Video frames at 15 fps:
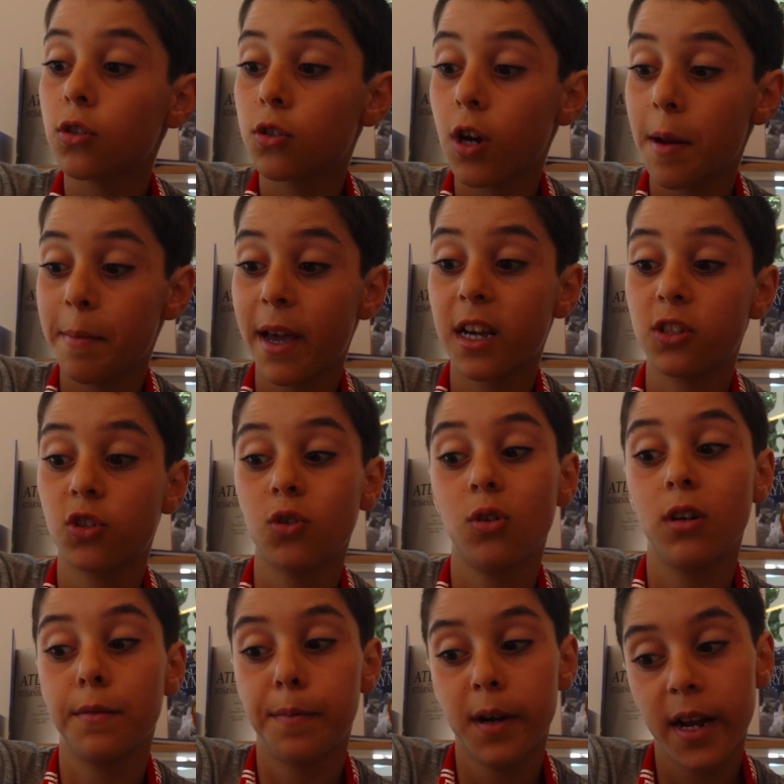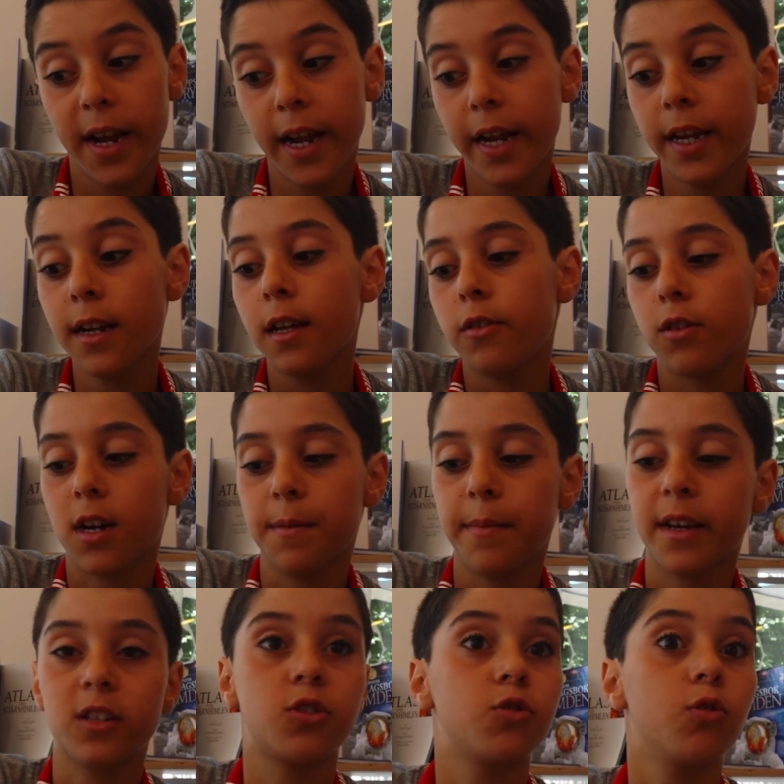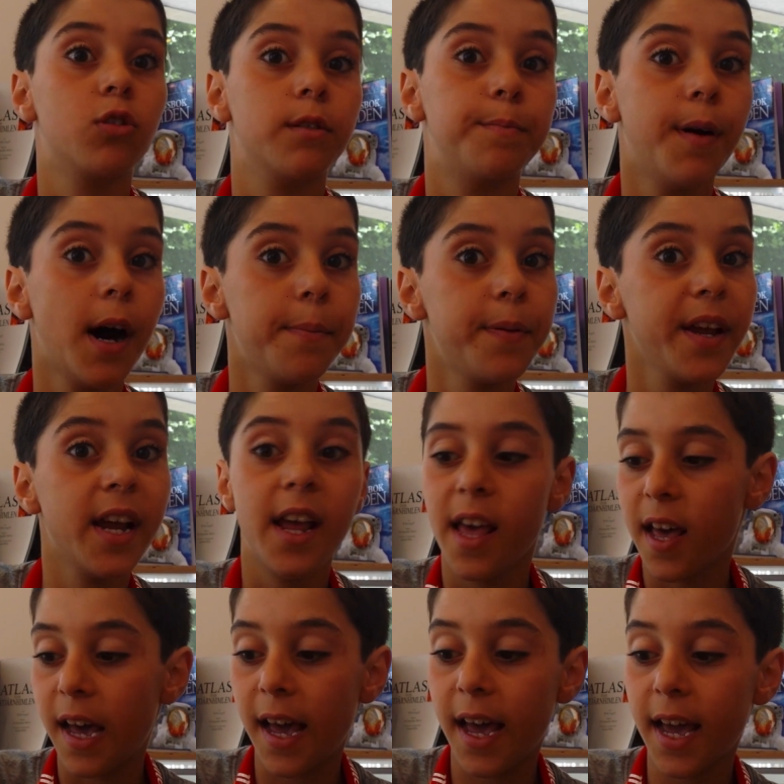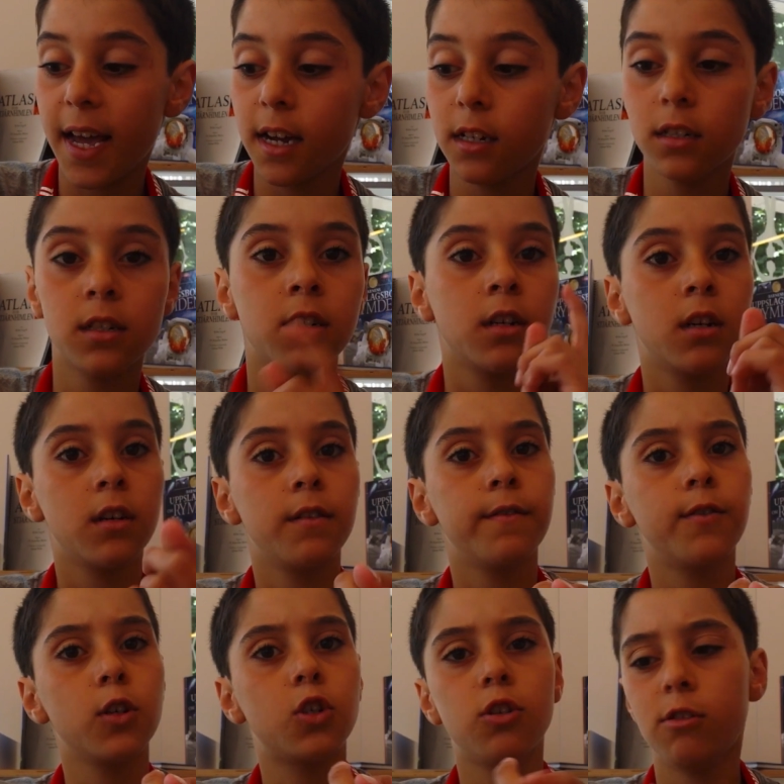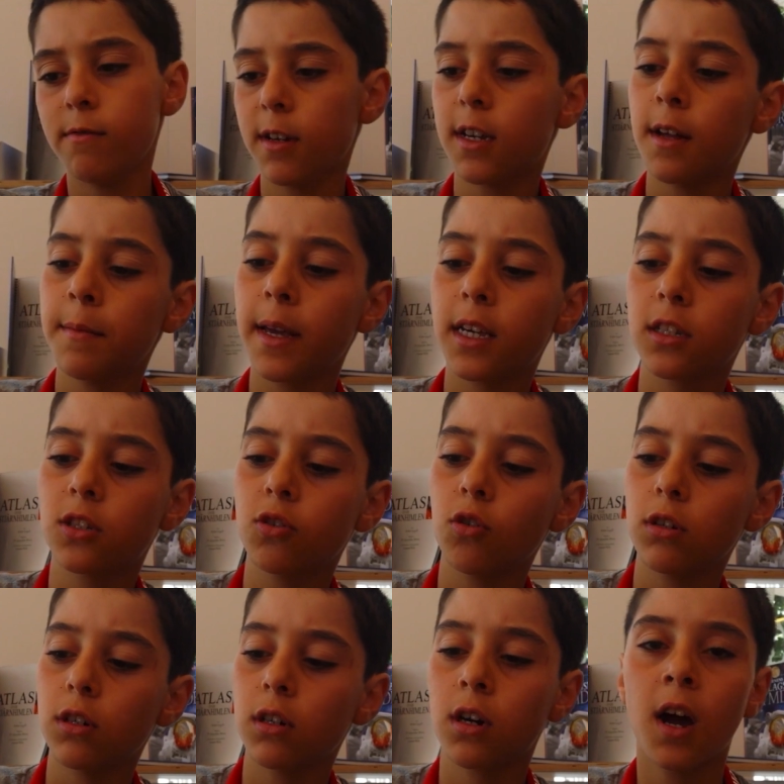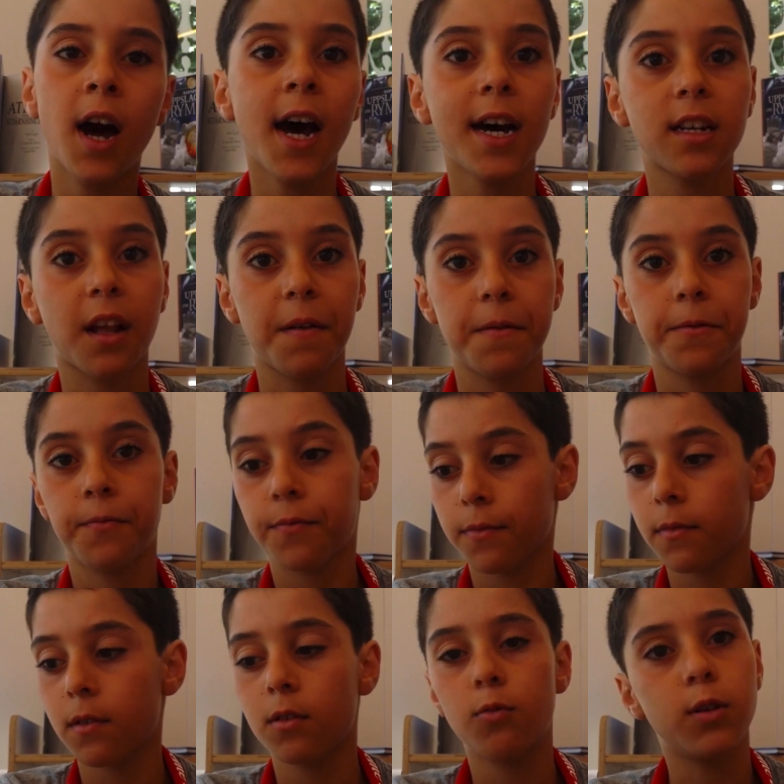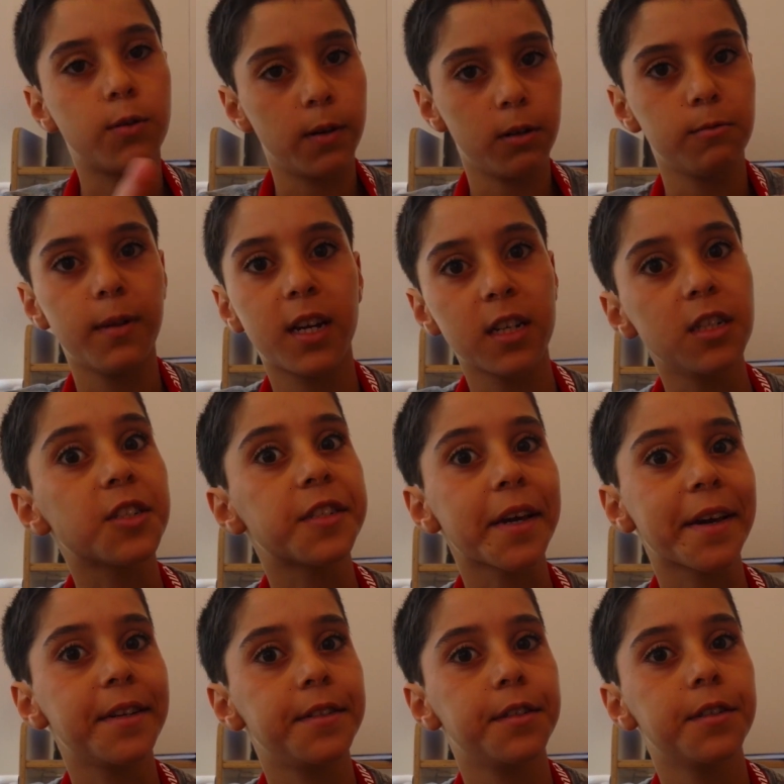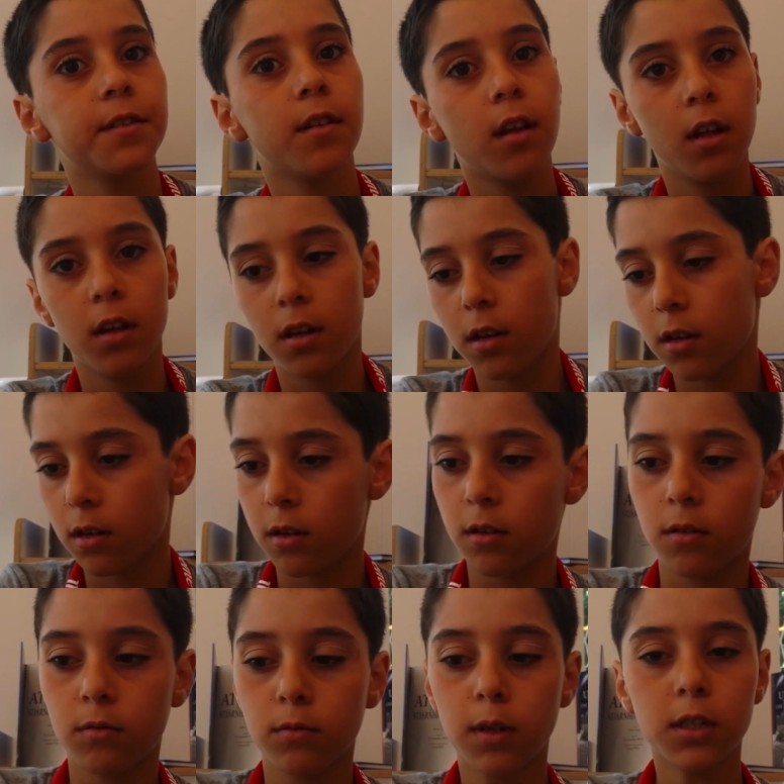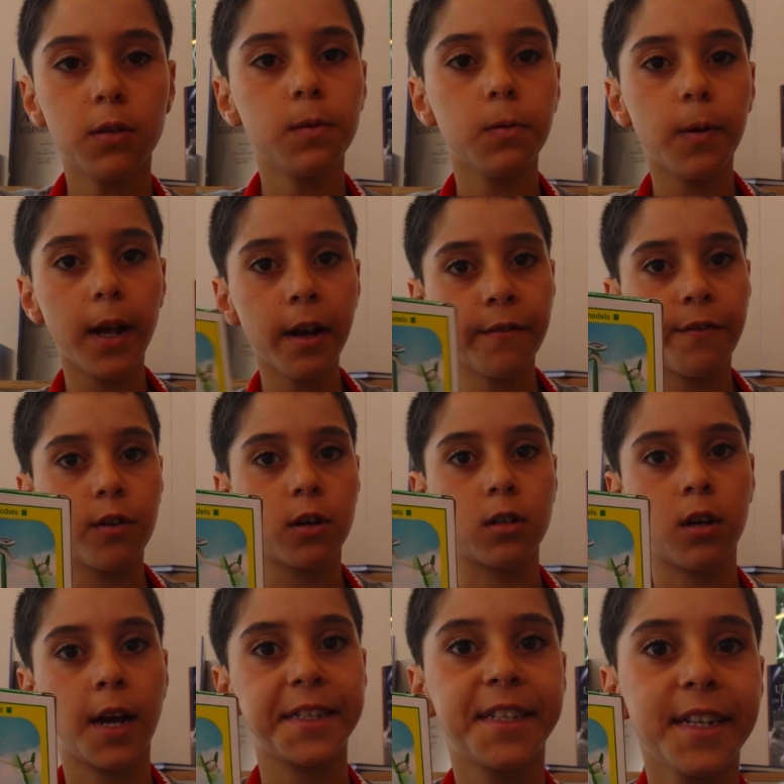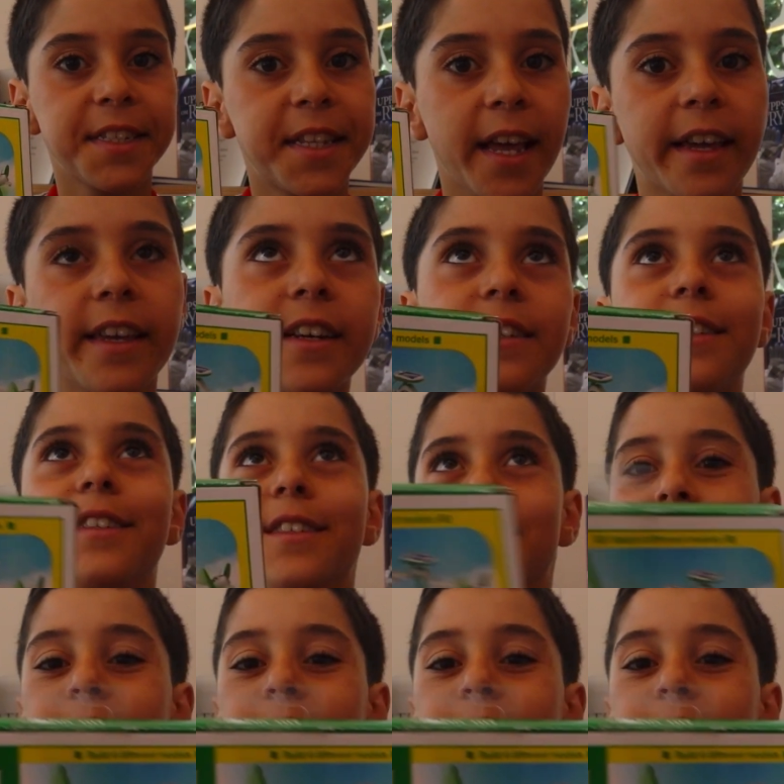You can make a solar plane, you can make a solar puppy, and for sure we can make a solar car, which we'll make in a second. What are we waiting for? I said a second.